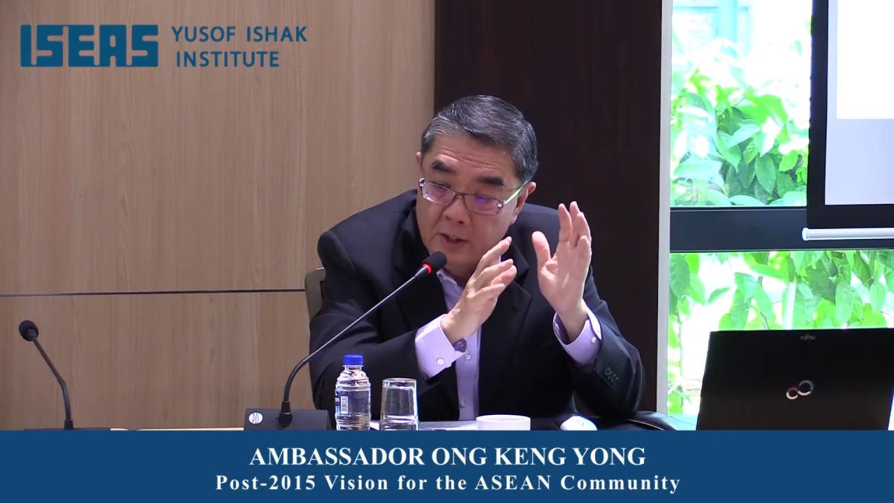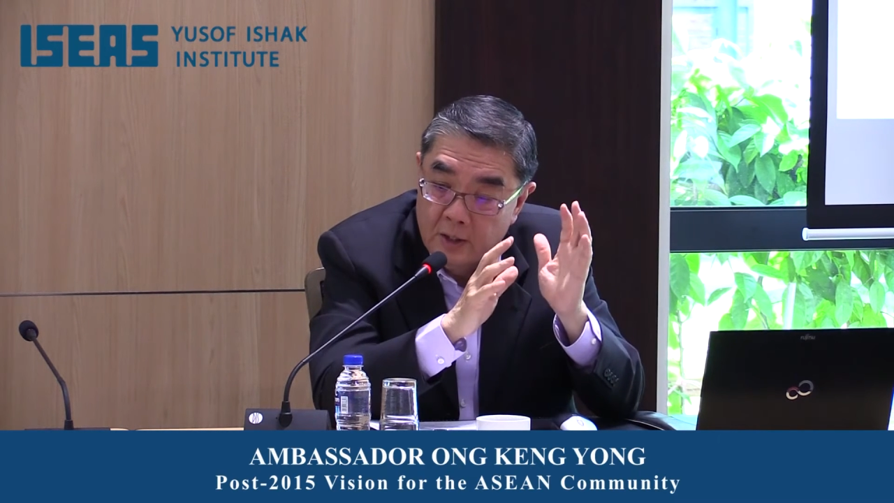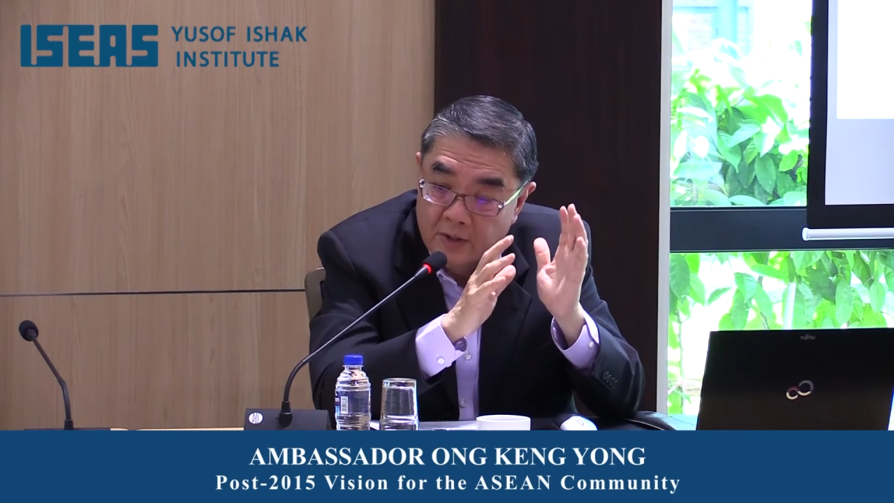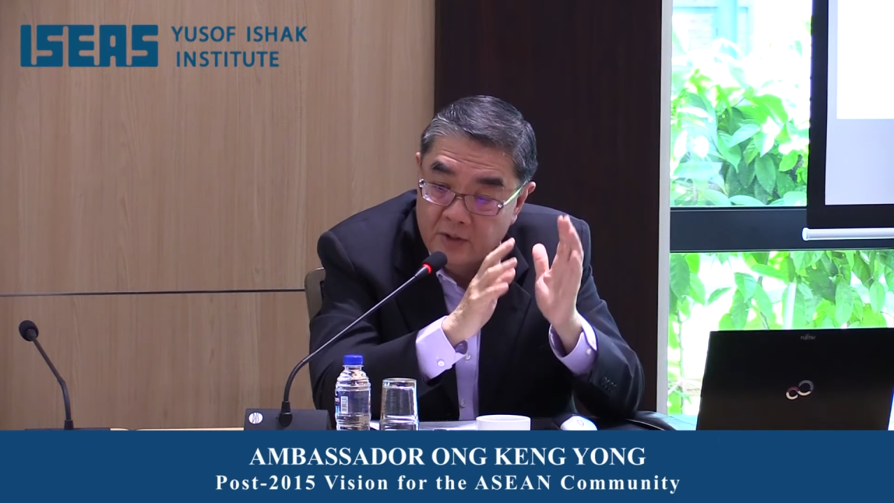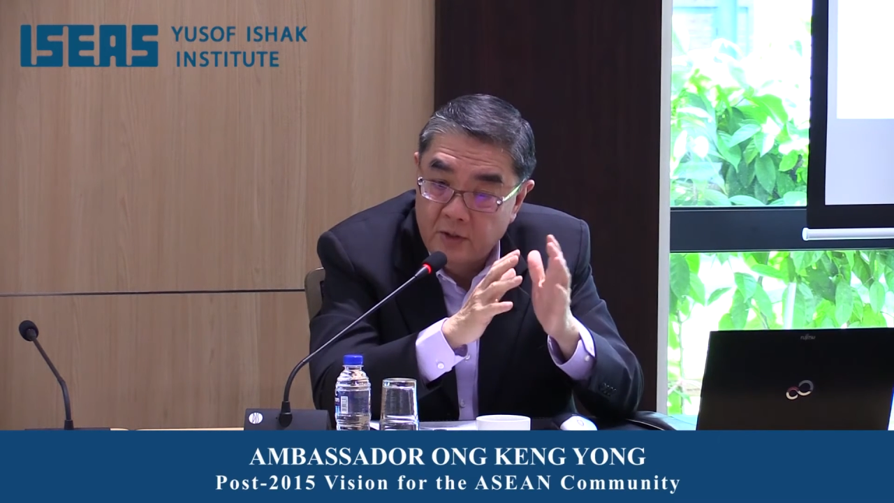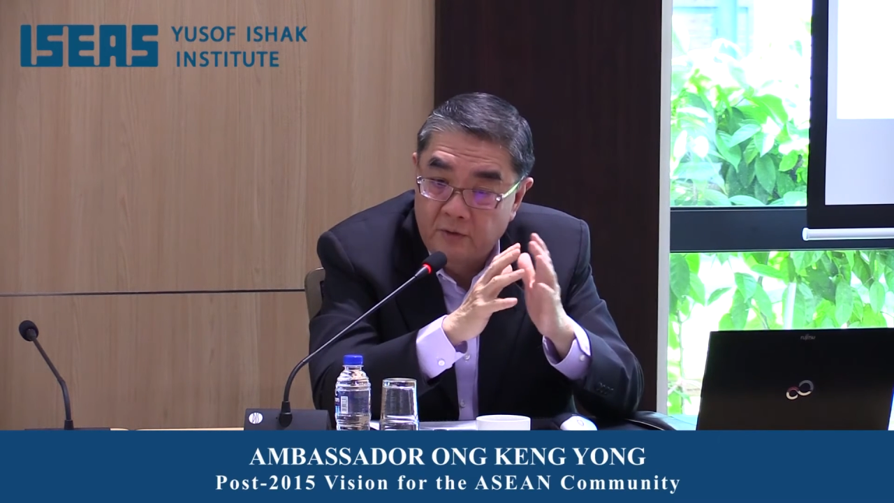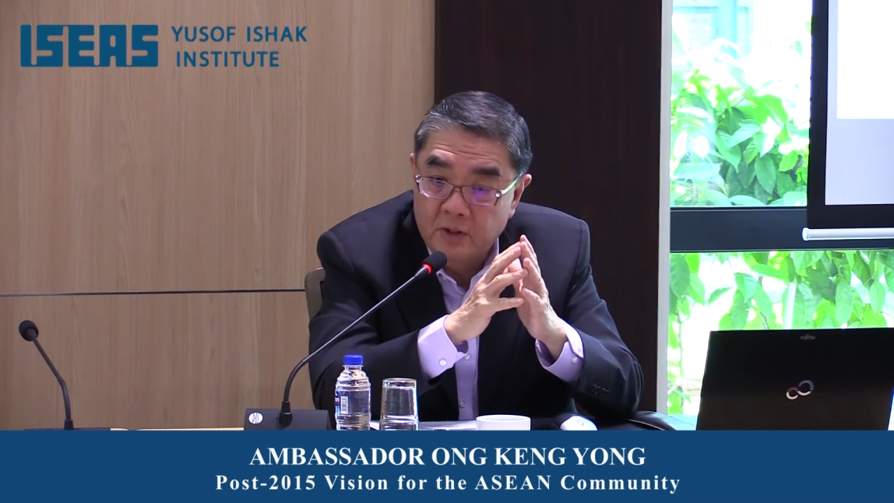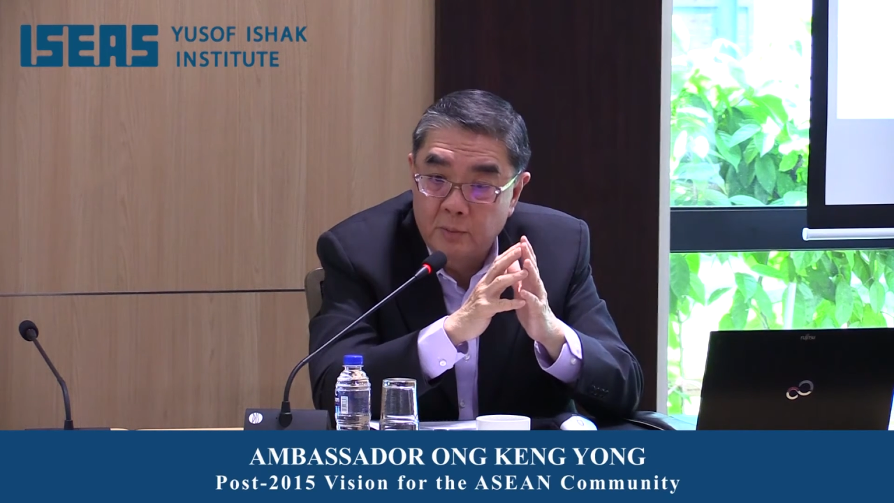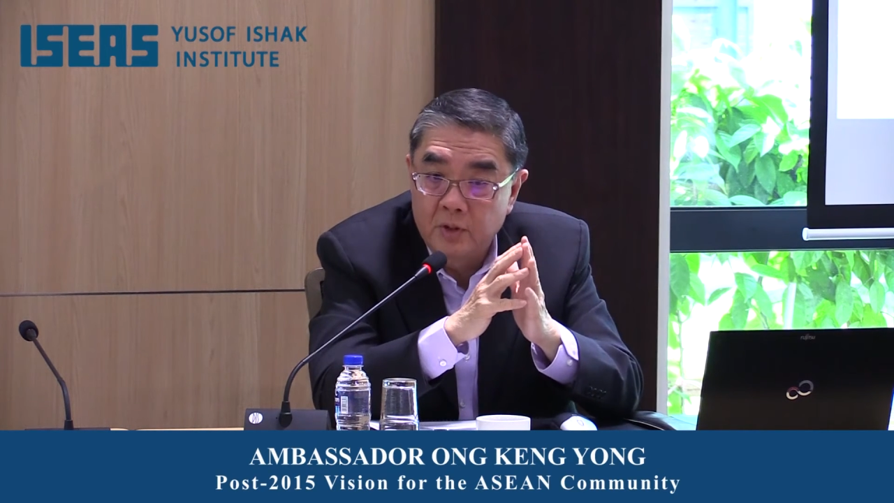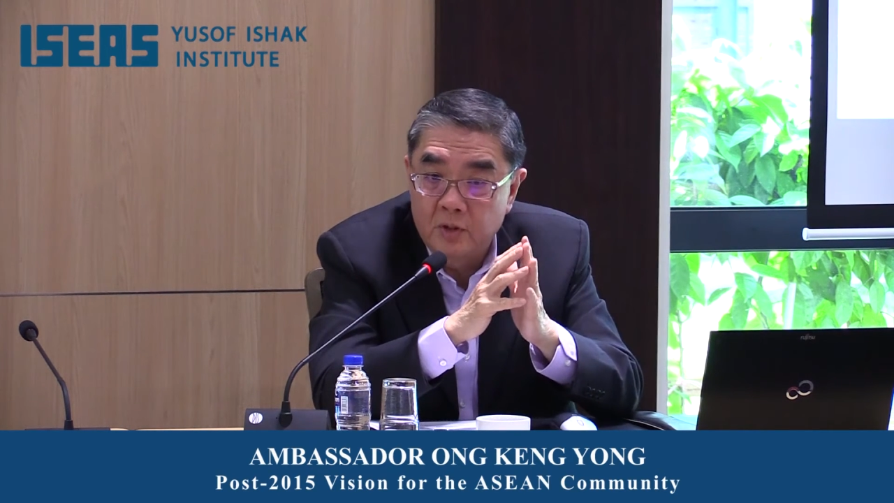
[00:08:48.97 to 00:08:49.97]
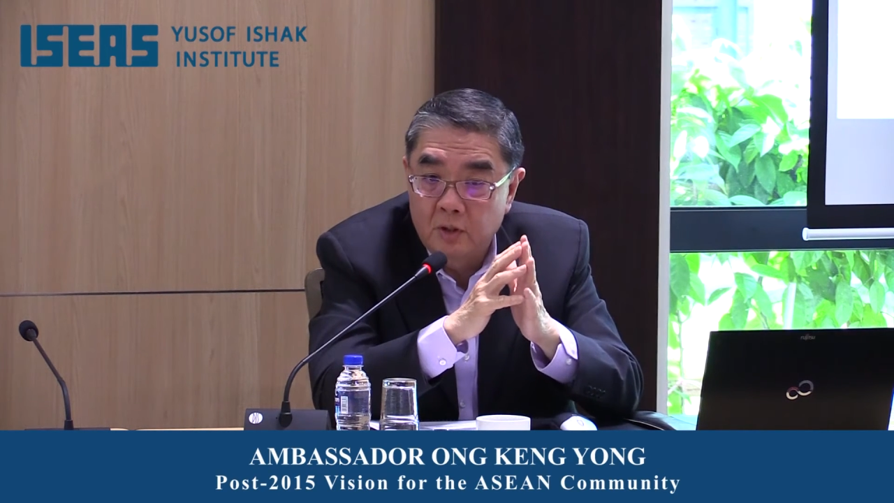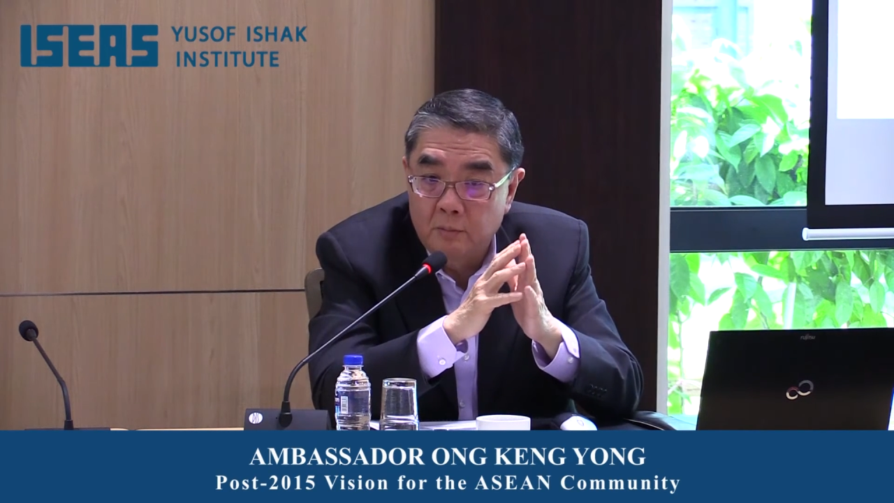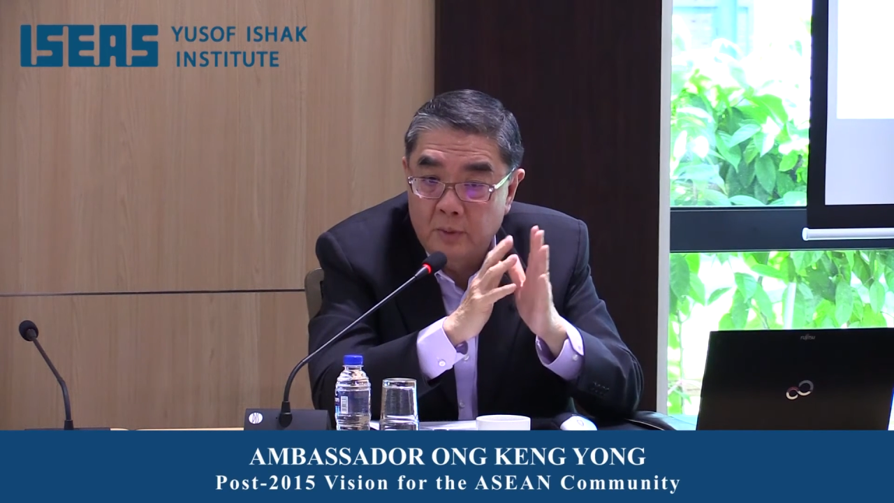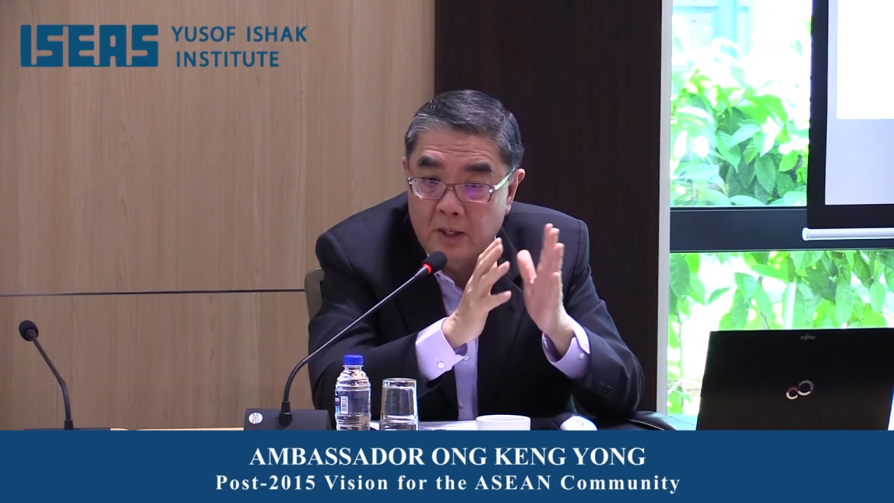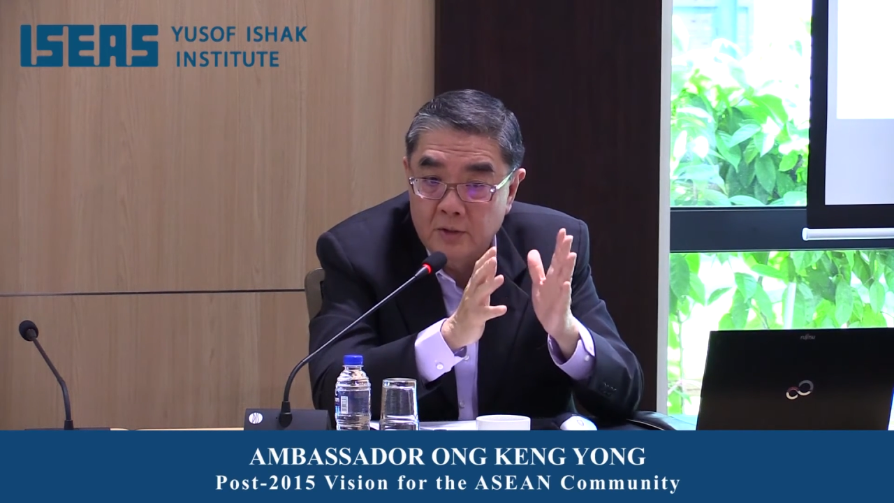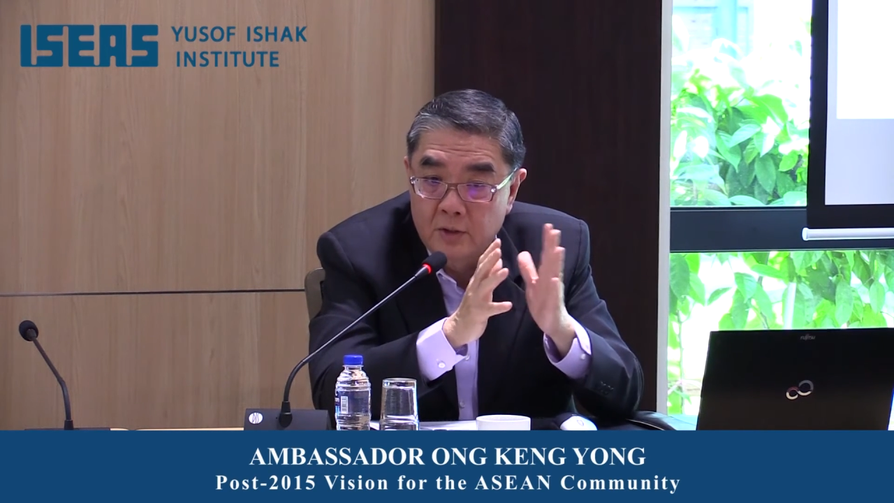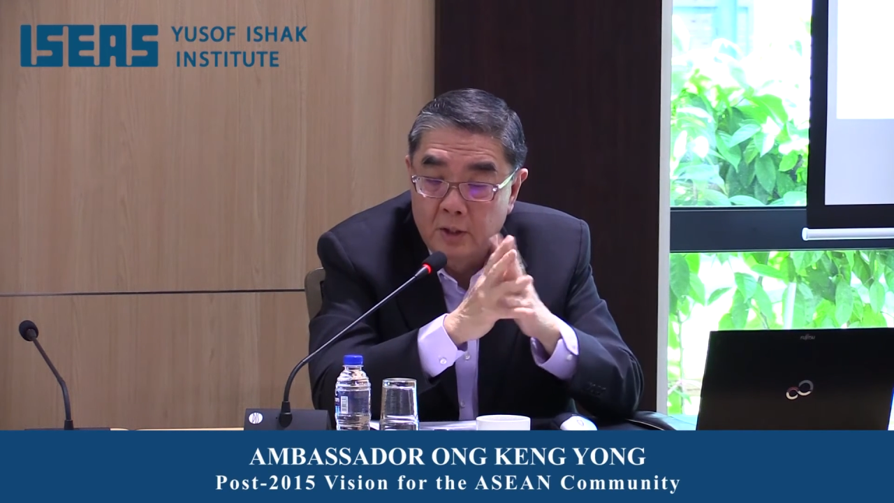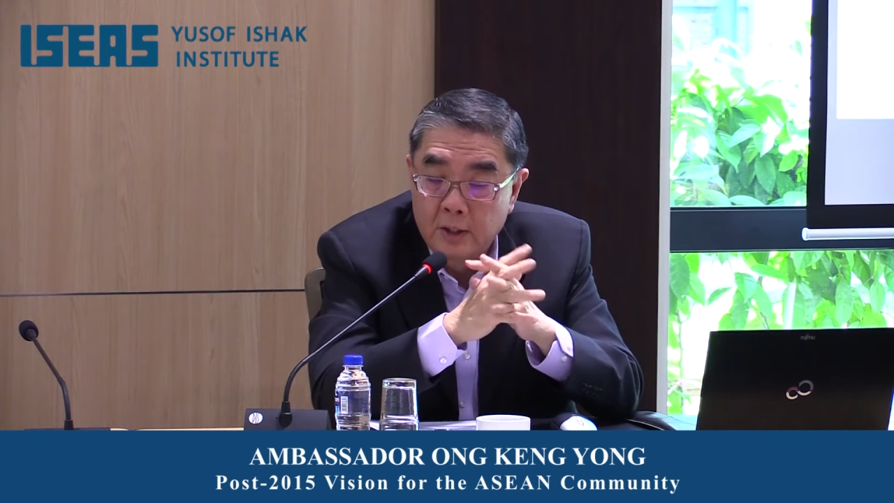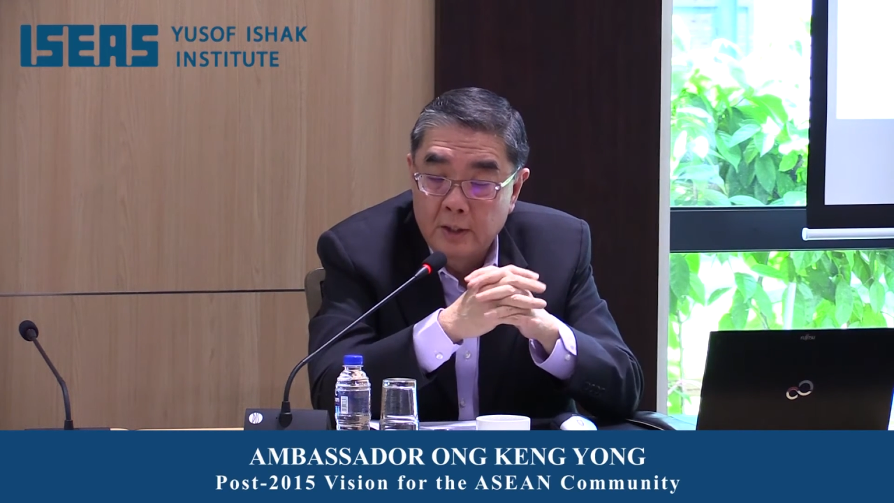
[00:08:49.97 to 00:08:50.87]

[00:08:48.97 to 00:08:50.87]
ASEAN Defense Minister plus